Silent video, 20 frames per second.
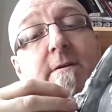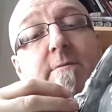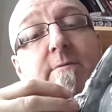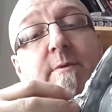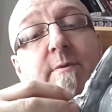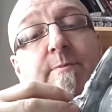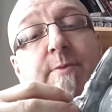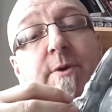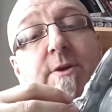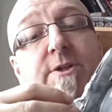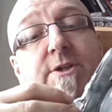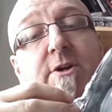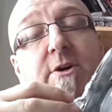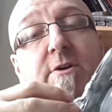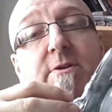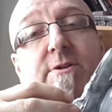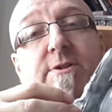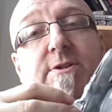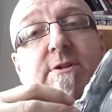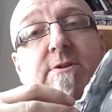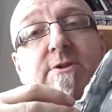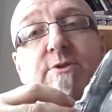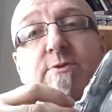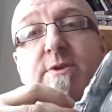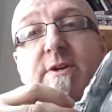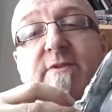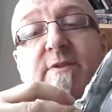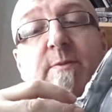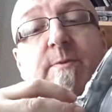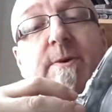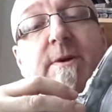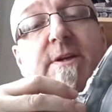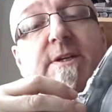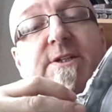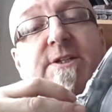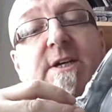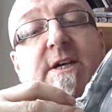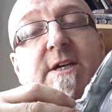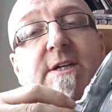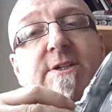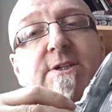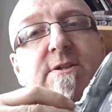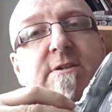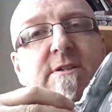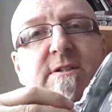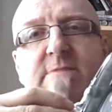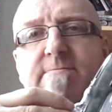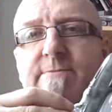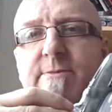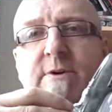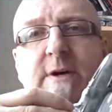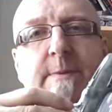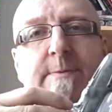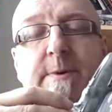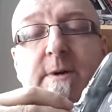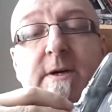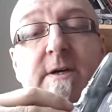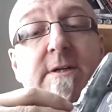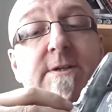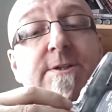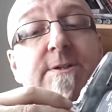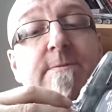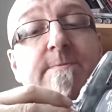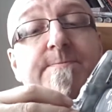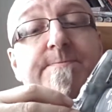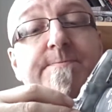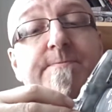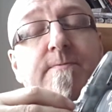We put his goggles on, so we'd have to paint his eyes, 'cause crap at eyes.